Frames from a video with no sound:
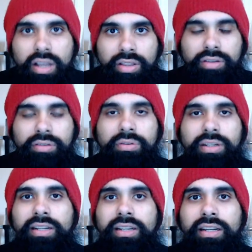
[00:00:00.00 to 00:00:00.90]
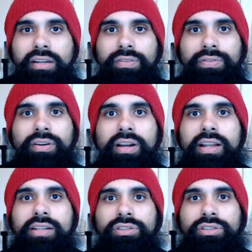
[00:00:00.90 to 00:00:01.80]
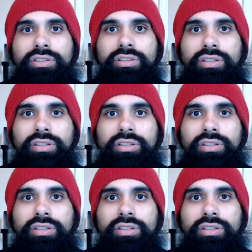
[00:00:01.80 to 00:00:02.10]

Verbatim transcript: The reading friendship.